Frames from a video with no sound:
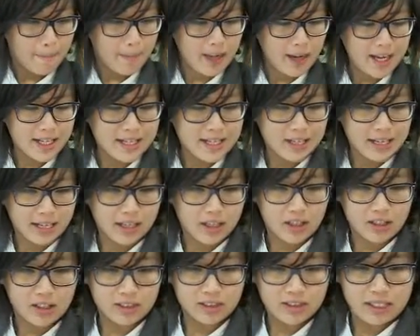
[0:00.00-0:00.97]
My
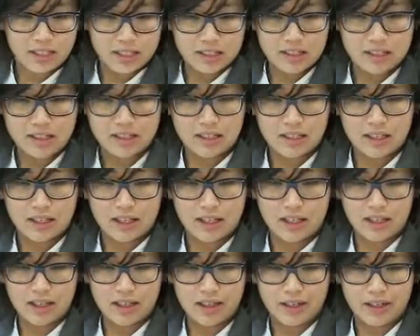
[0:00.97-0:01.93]
take on this
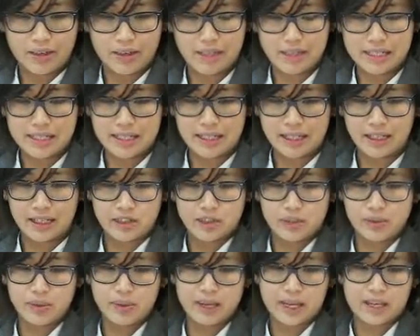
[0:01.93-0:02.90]
meeting in
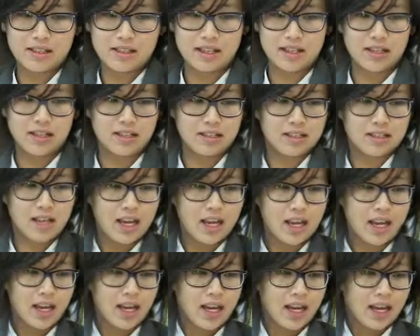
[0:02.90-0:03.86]
2 weeks is
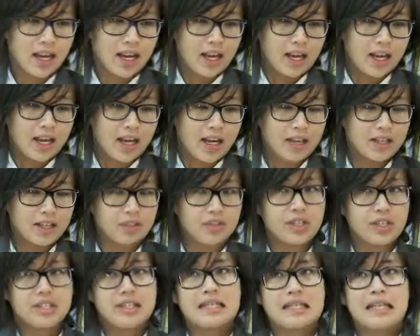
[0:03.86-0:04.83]

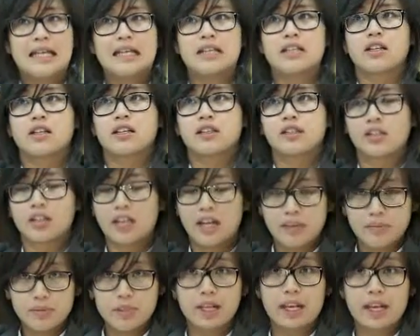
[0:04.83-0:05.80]
countries need to
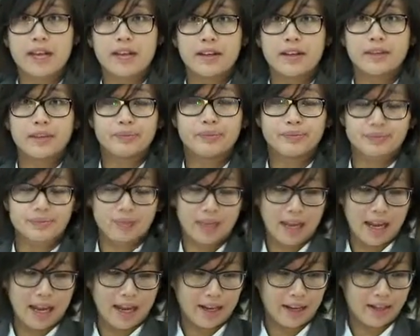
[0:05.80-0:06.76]
come together
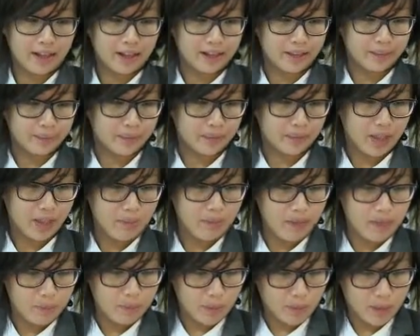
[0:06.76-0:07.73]
and
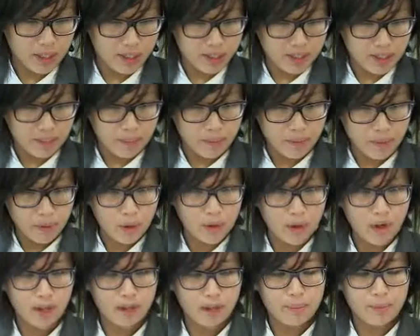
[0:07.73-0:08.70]
come up with a
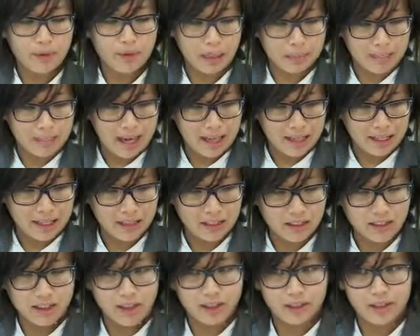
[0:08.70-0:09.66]
more
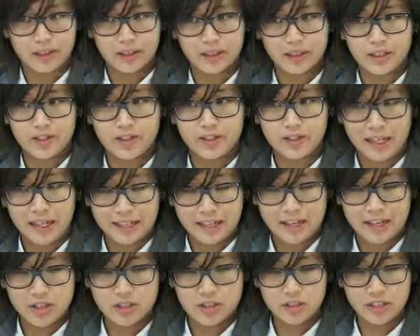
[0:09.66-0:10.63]
pragmatic
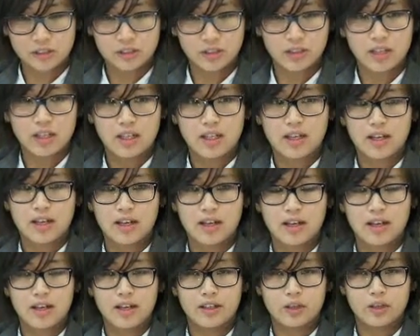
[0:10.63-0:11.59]
financial
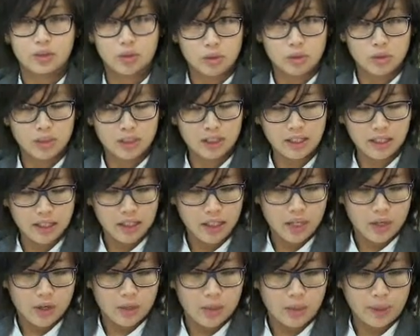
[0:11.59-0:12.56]
tool
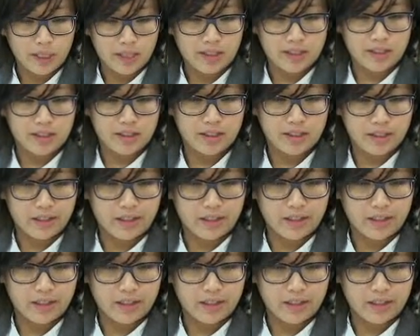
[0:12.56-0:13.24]
which